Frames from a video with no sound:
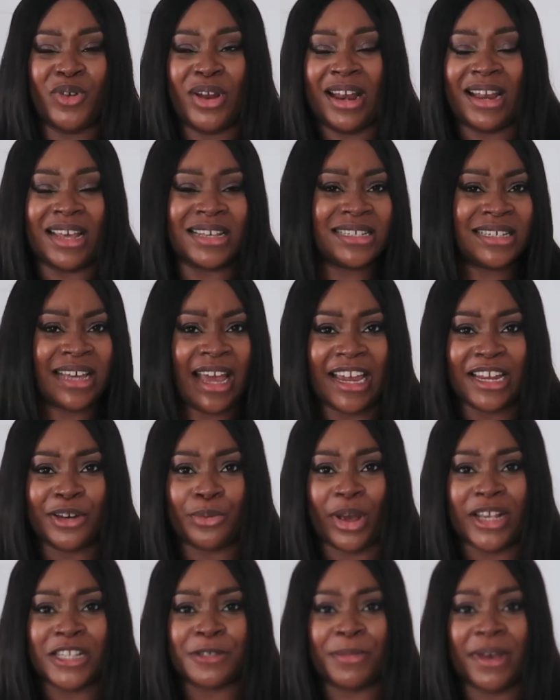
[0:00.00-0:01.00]

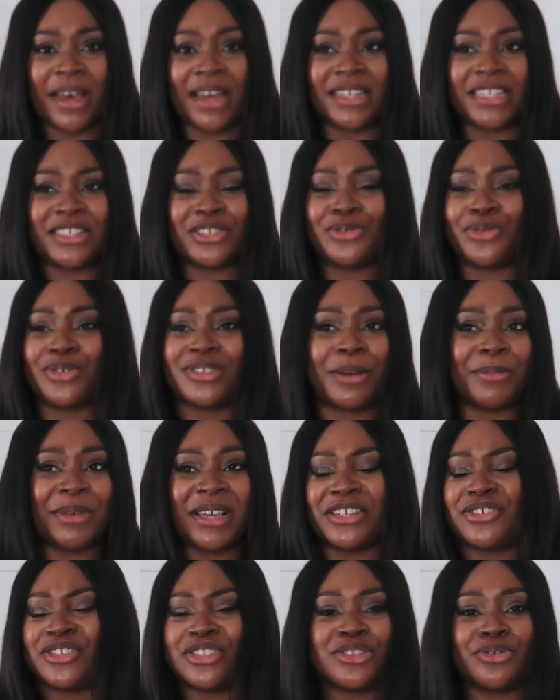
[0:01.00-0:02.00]
elasticated waistband. It's not
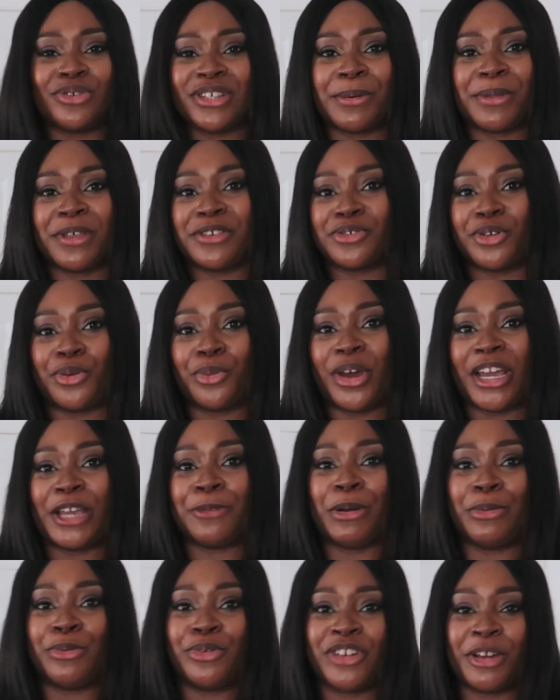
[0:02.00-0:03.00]
something, it's just not something that's going to
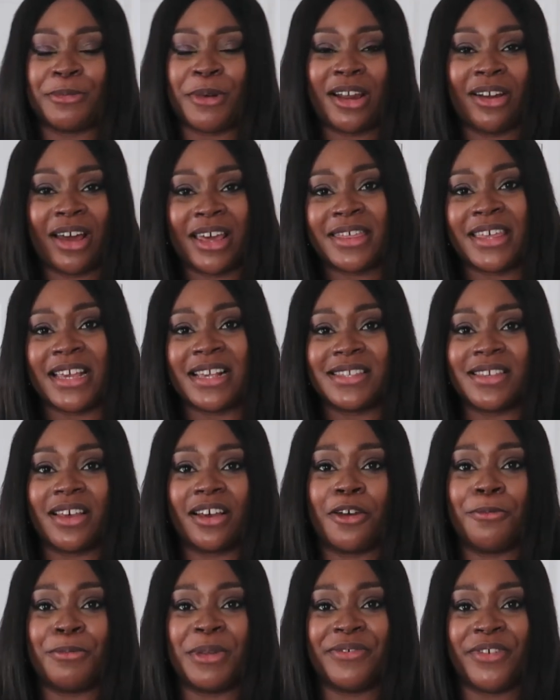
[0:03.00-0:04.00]
work in my wardrobe. I like things
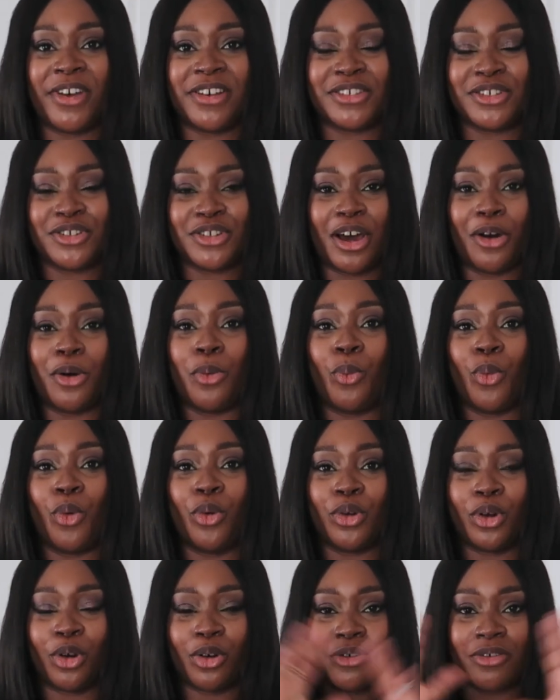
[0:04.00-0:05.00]
that can be versatile and
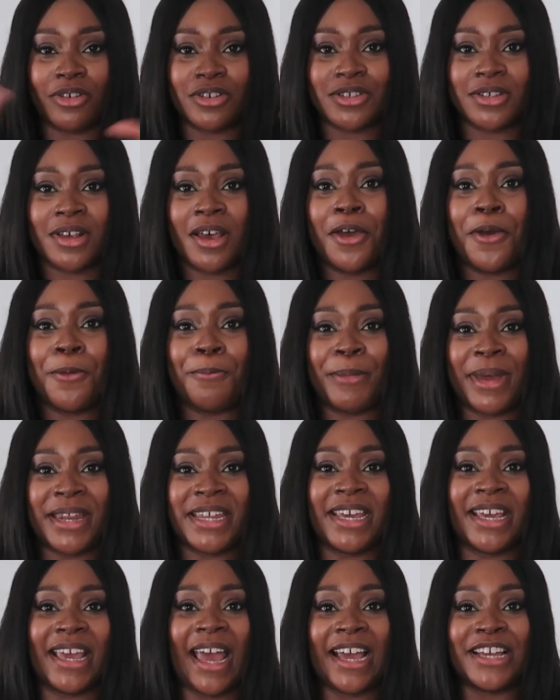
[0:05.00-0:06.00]
worn across
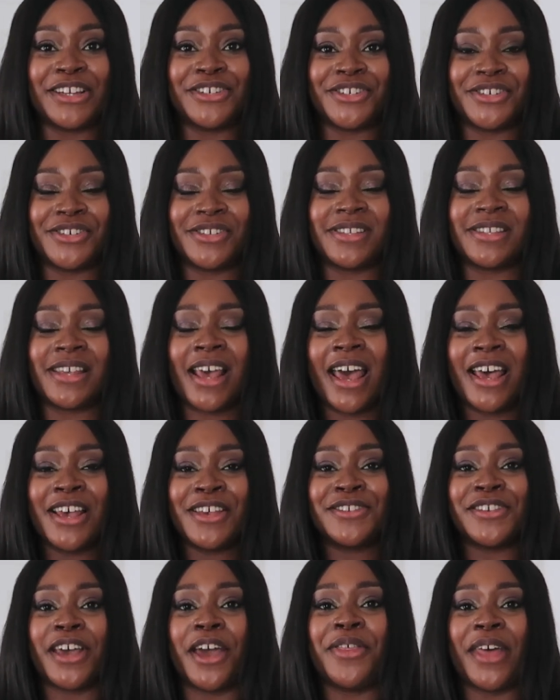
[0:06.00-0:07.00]
many occasions,
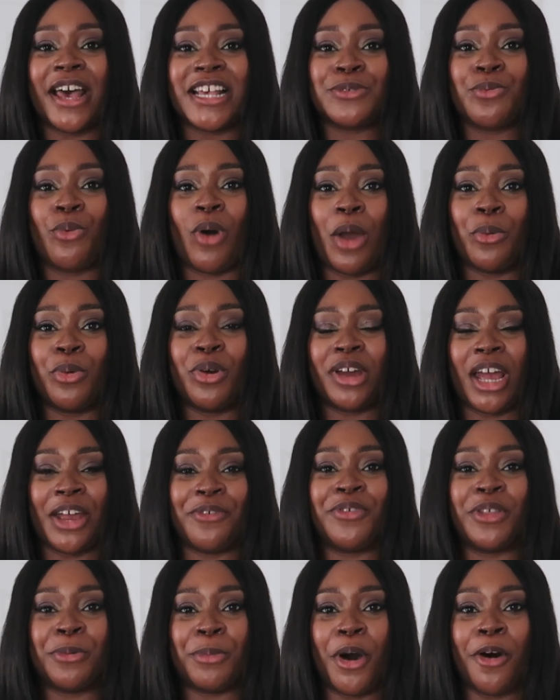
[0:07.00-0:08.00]
so that's why I wouldn't
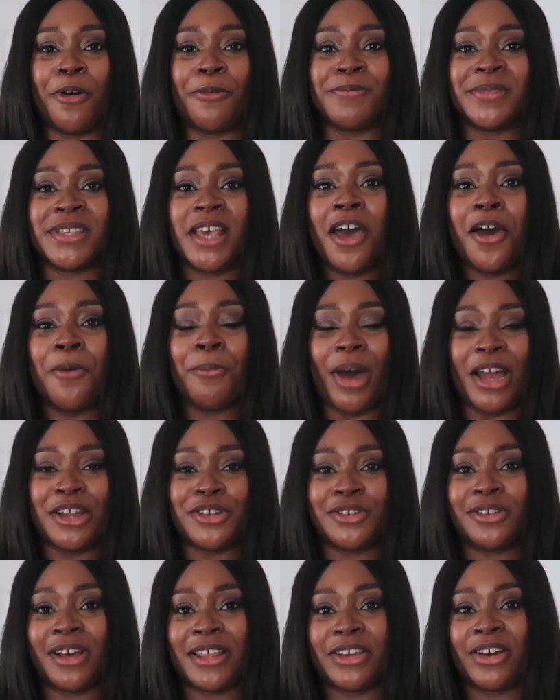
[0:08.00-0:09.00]
go for the bottoms. But I
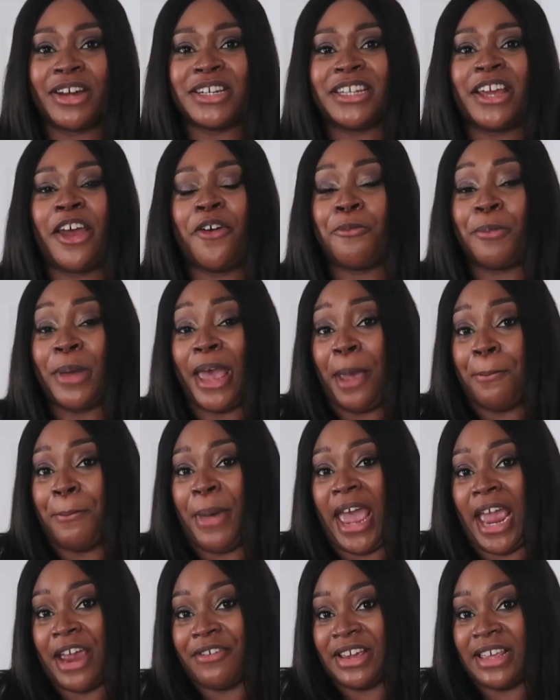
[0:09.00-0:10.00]
do like the idea of
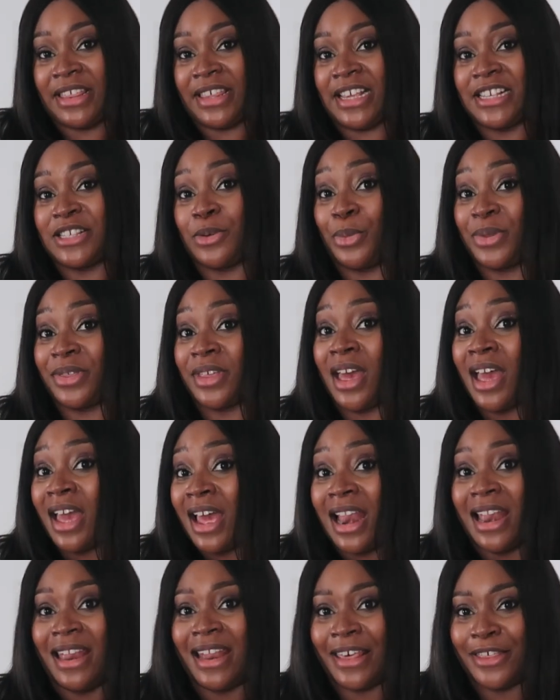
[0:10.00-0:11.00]
pairing these with
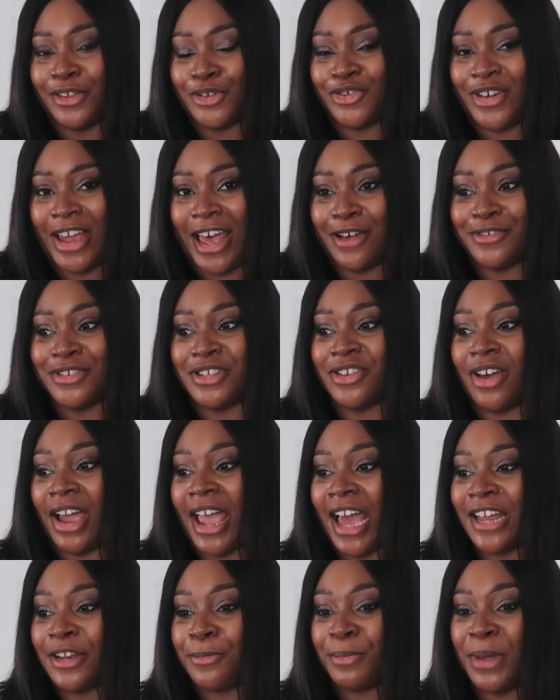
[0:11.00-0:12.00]
leather trousers. I
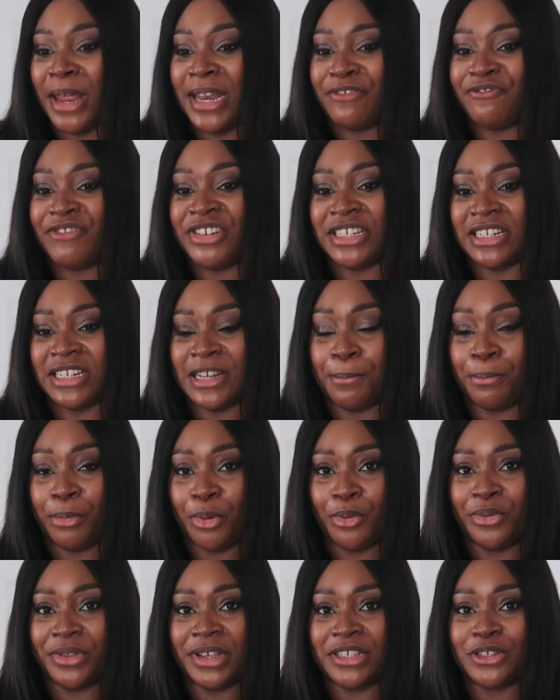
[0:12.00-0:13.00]
had originally
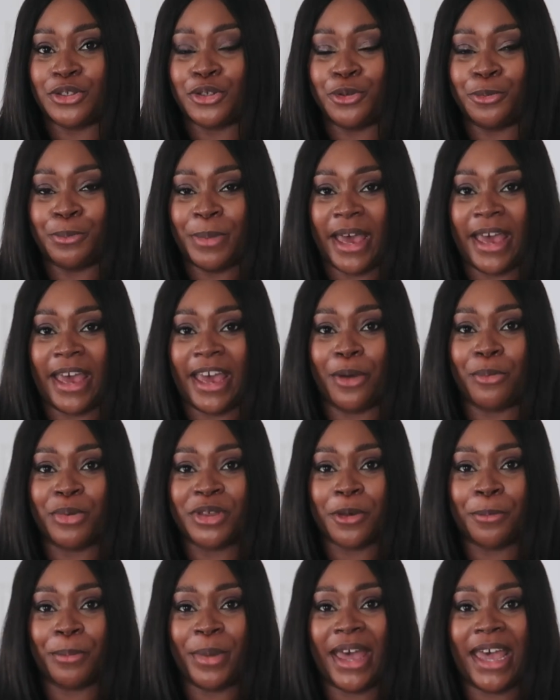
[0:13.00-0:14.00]
bought these to pair
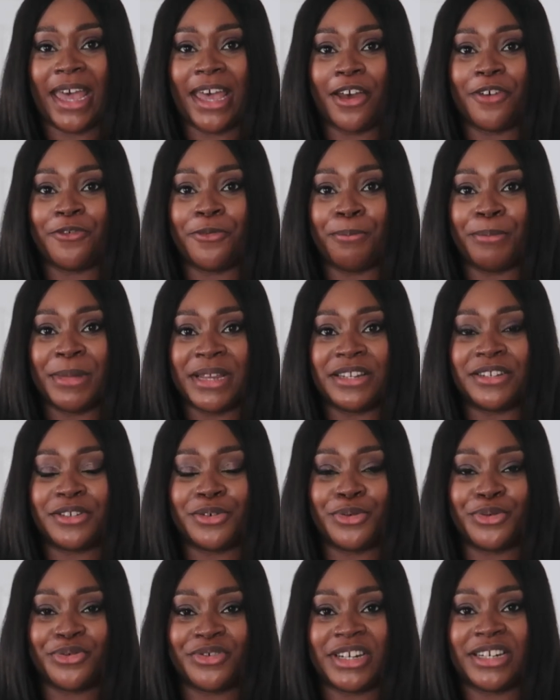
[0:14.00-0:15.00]
with a pair of
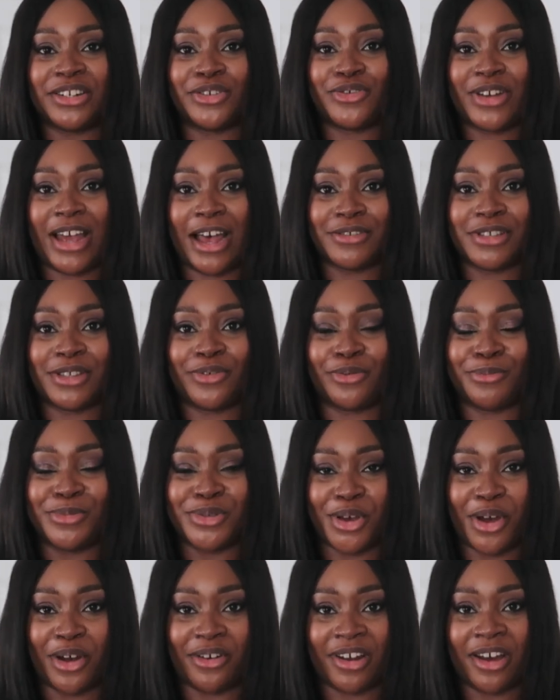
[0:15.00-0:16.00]
mint green trousers from
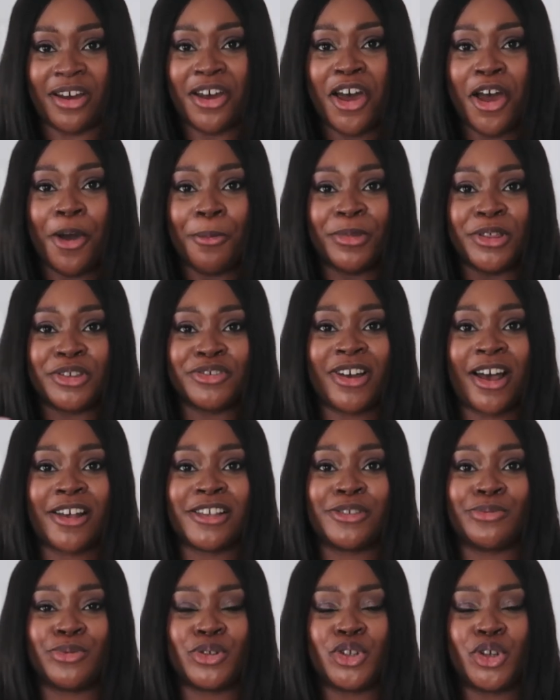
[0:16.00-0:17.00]
Zara, but the
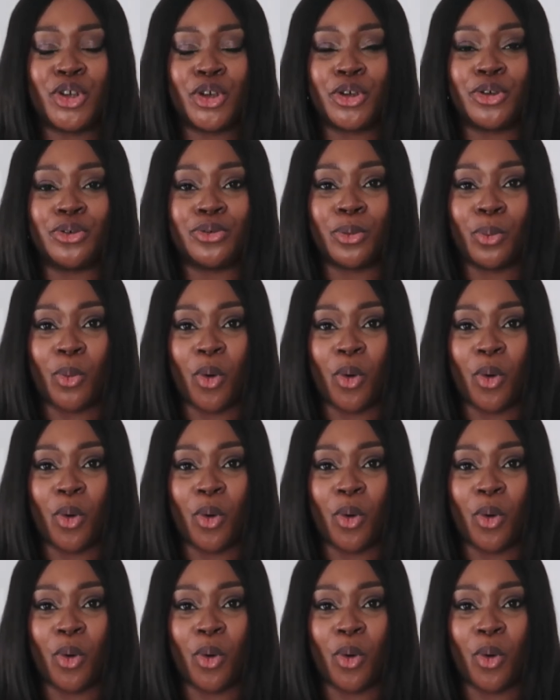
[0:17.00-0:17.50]
trousers were too